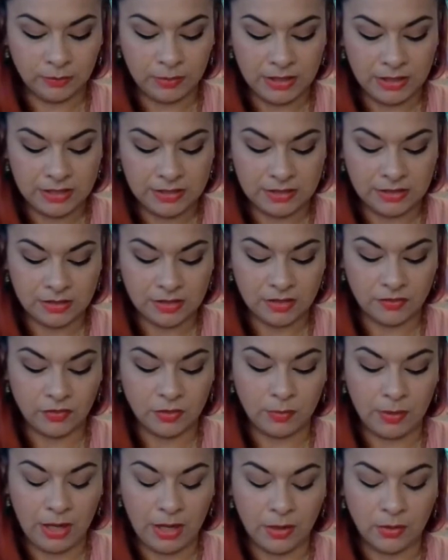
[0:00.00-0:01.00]
blessings of
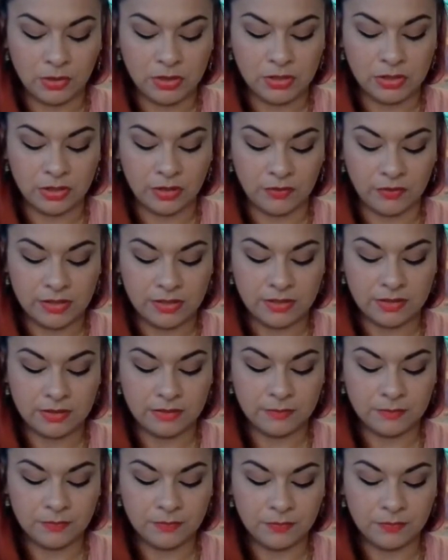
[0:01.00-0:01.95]
empowered service.